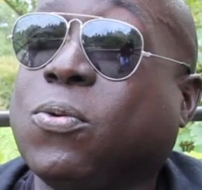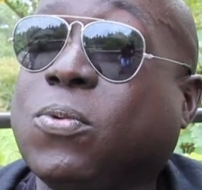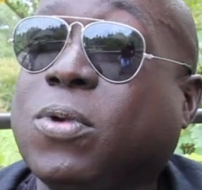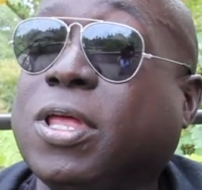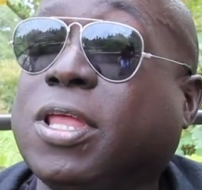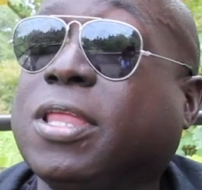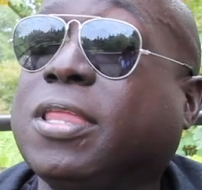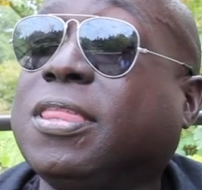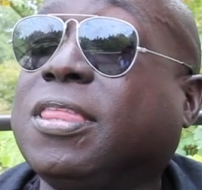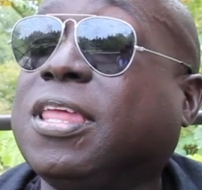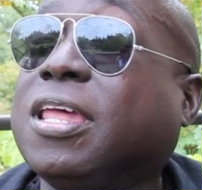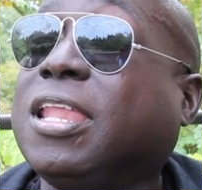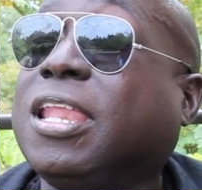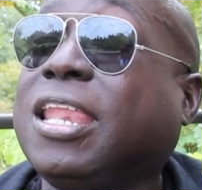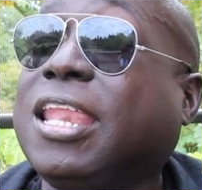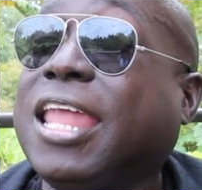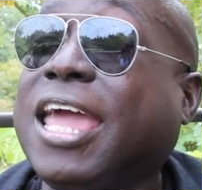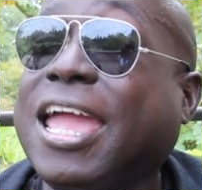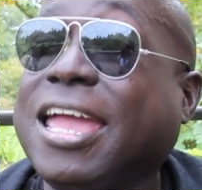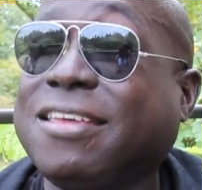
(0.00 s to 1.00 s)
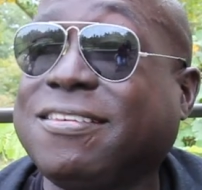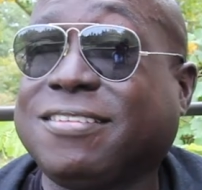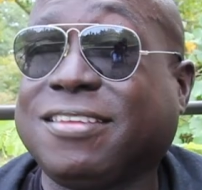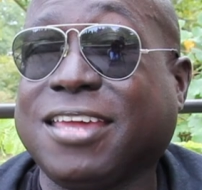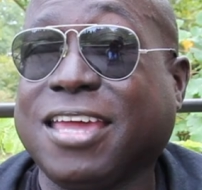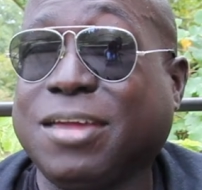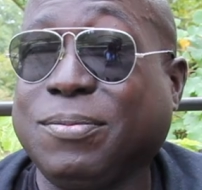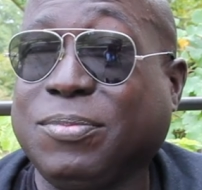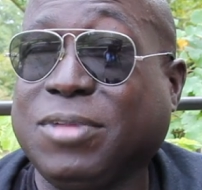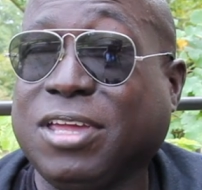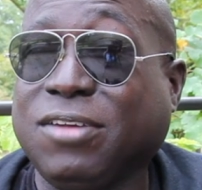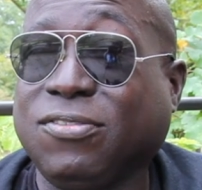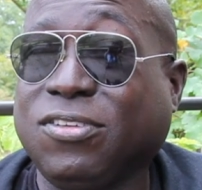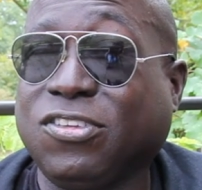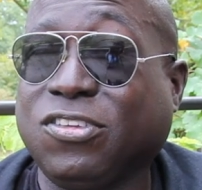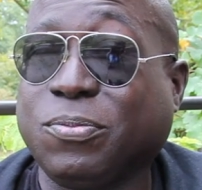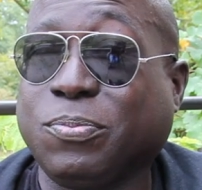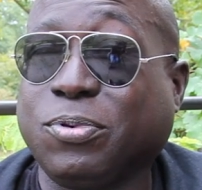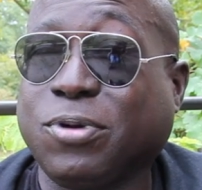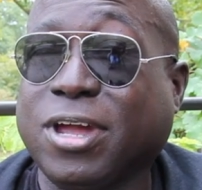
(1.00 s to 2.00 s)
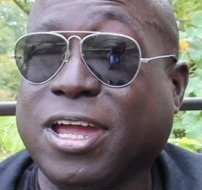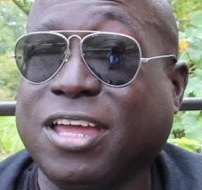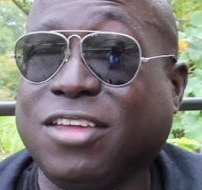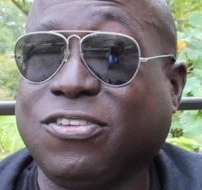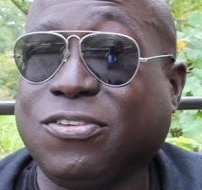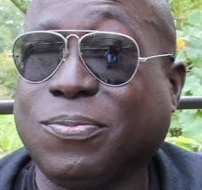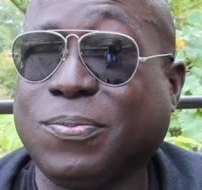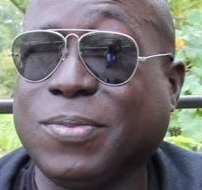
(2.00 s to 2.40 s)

Well, the last time David surprised